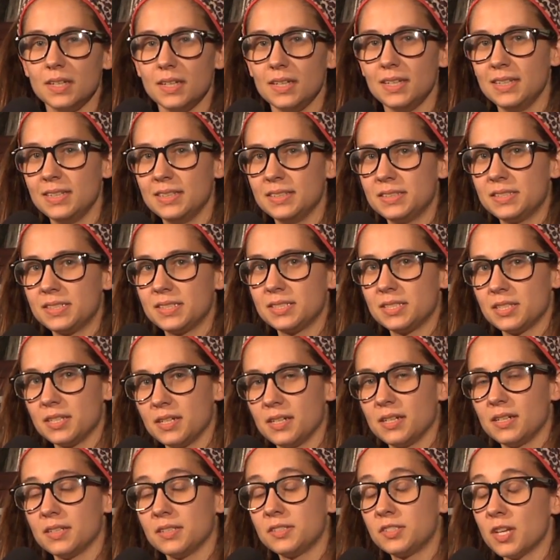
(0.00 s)
It's
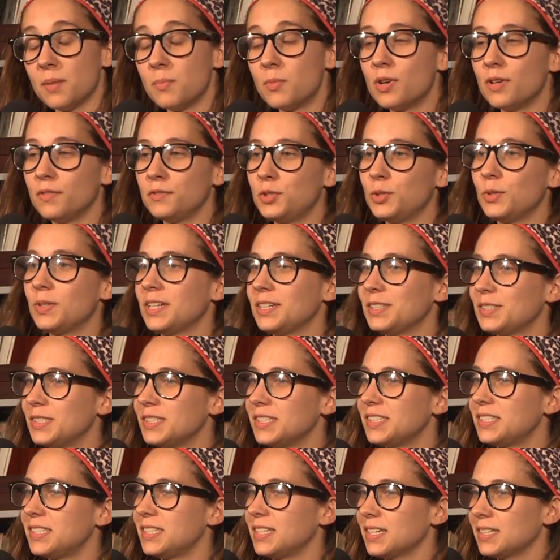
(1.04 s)
the summer of
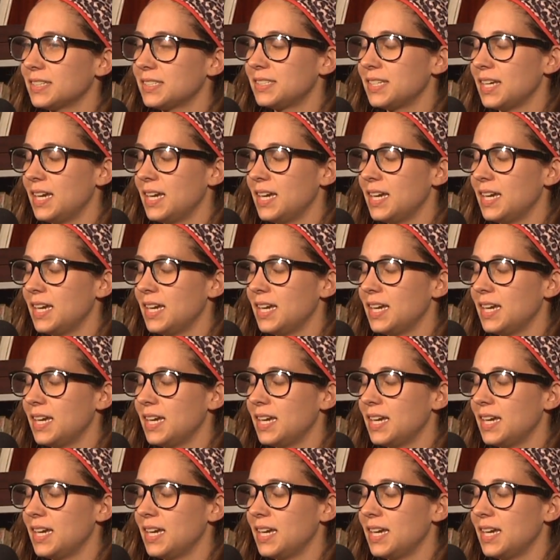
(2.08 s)
2006,